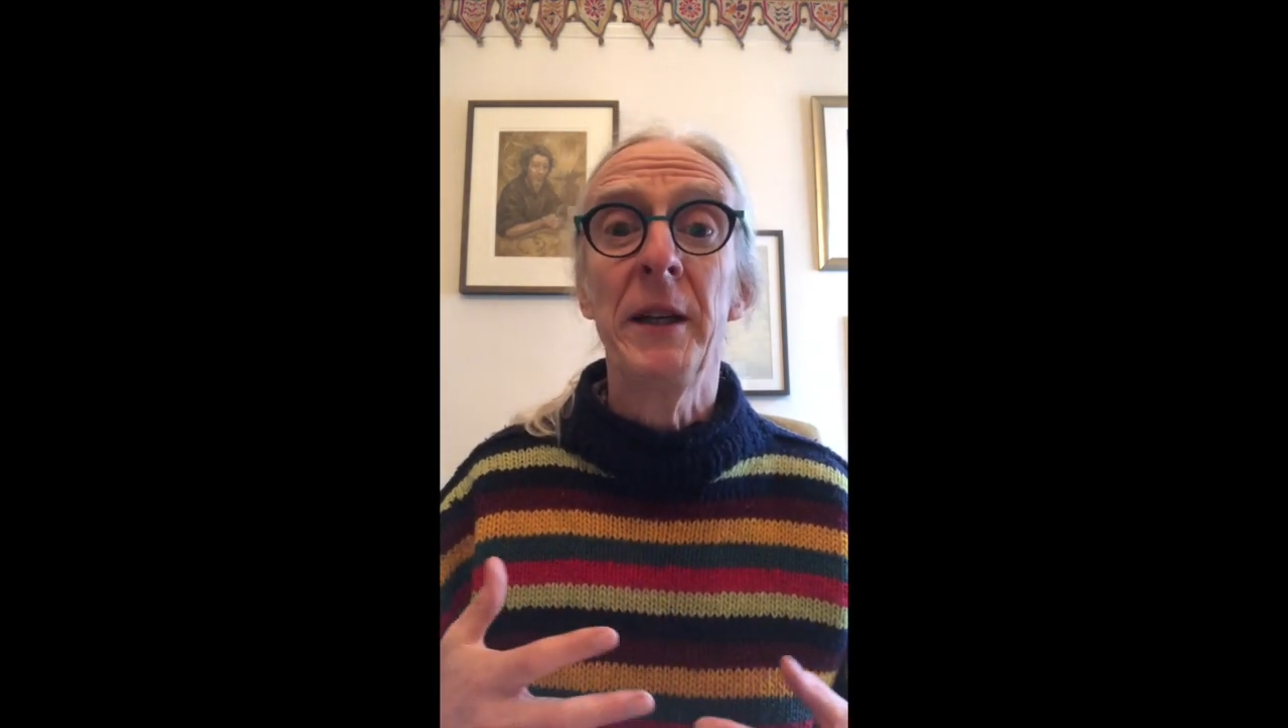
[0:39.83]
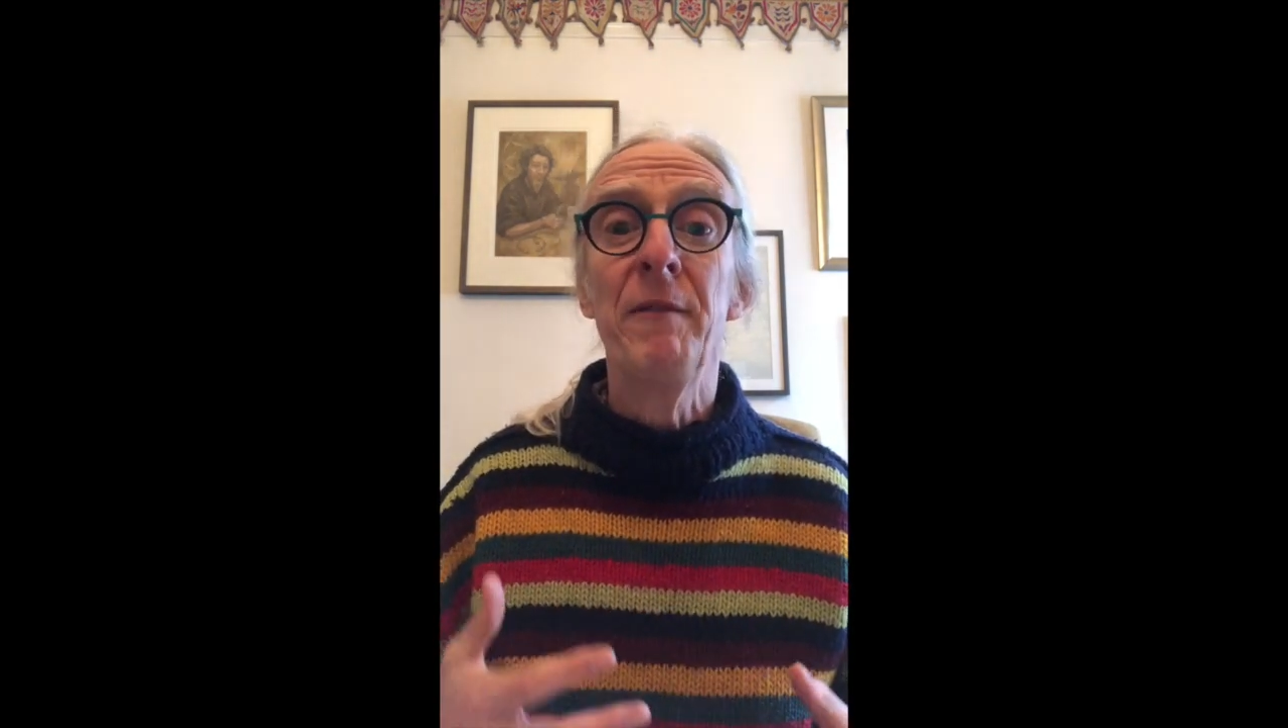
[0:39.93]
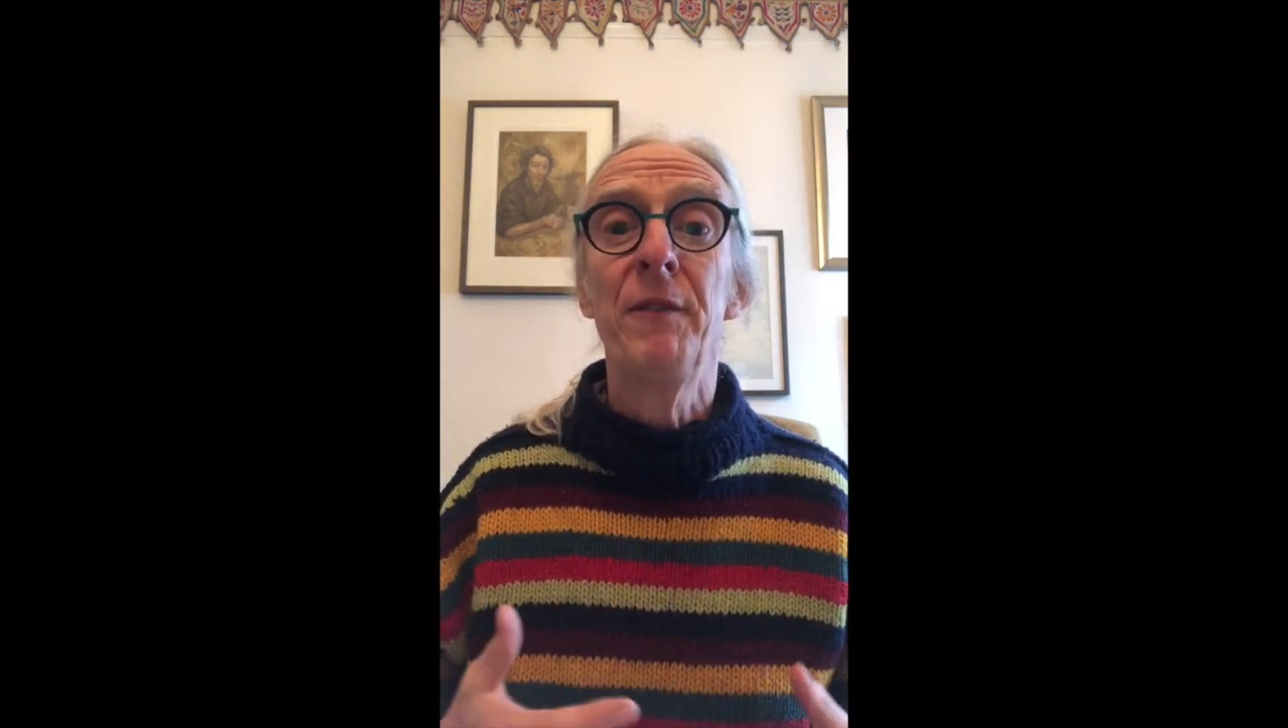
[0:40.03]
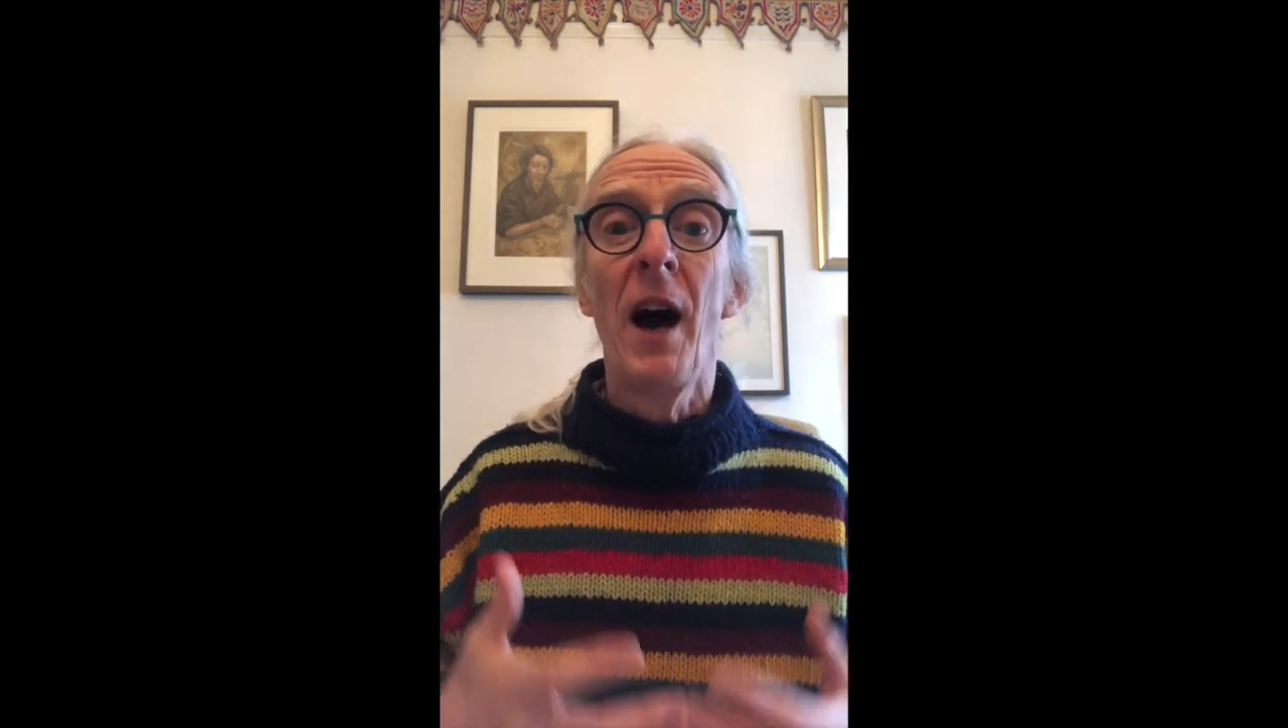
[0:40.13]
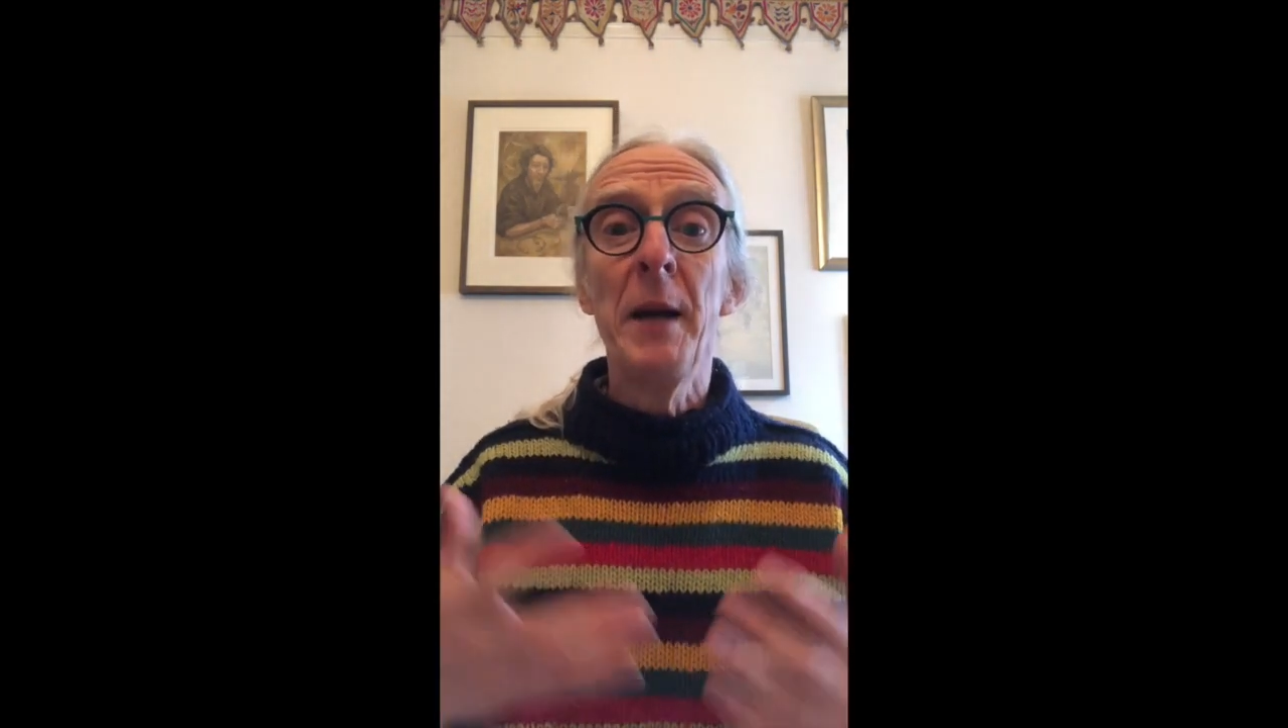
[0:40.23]

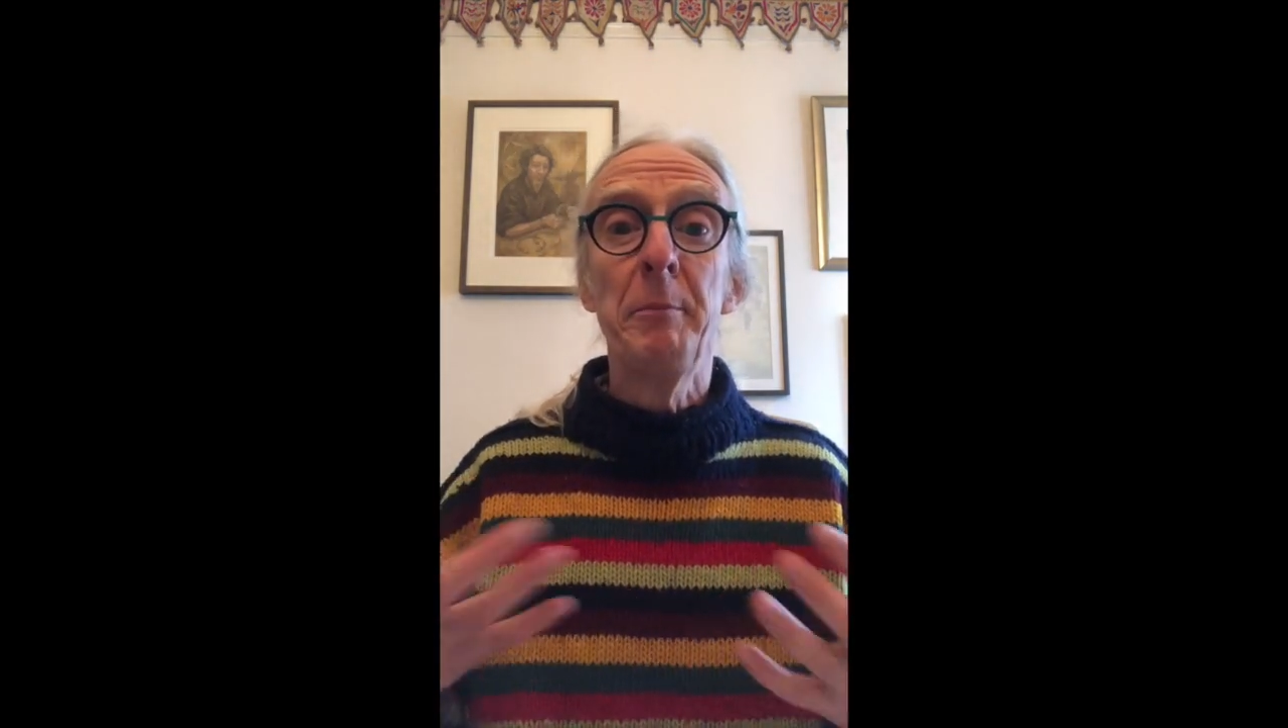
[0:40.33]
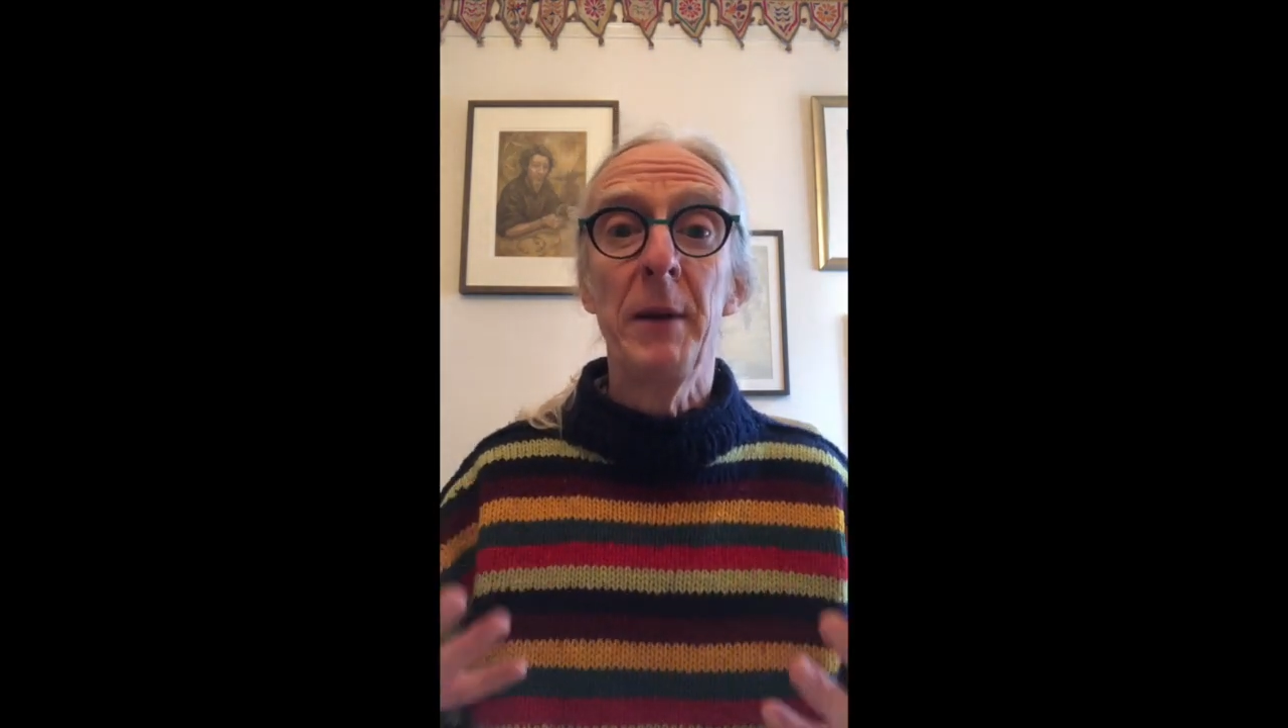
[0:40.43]
invite